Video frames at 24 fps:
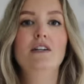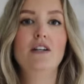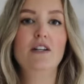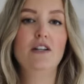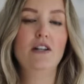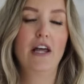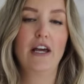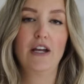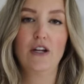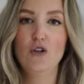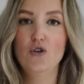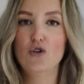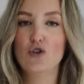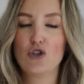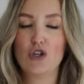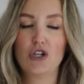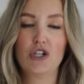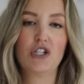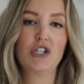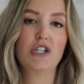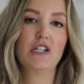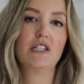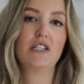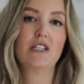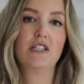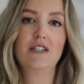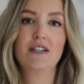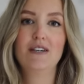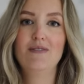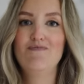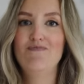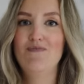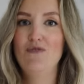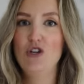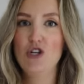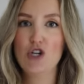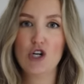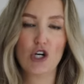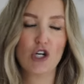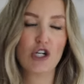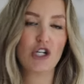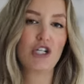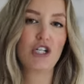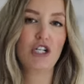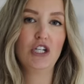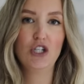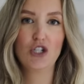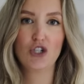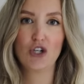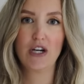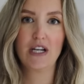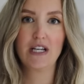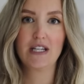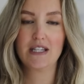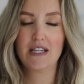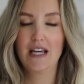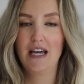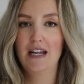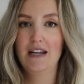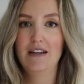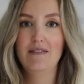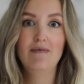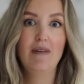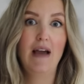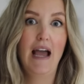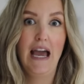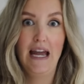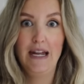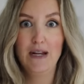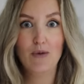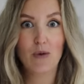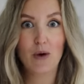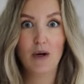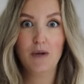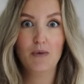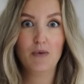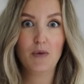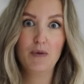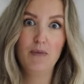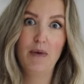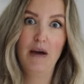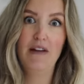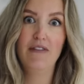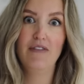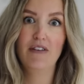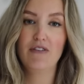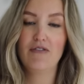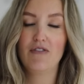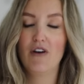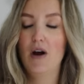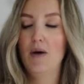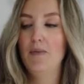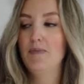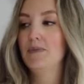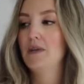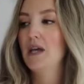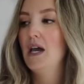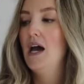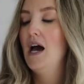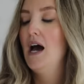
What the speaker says: like nutritious, nourishing drinks that anyone would benefit from.